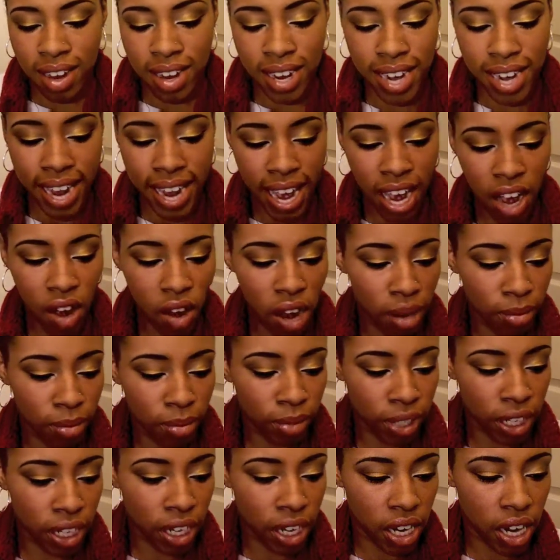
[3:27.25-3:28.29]
Now
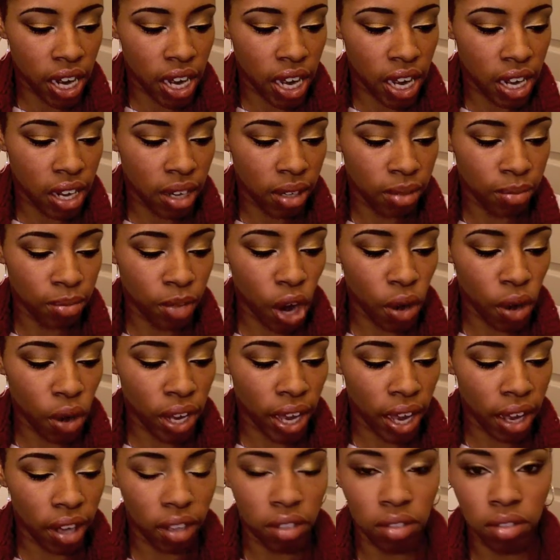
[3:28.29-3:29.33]
I'm gonna, oh yeah,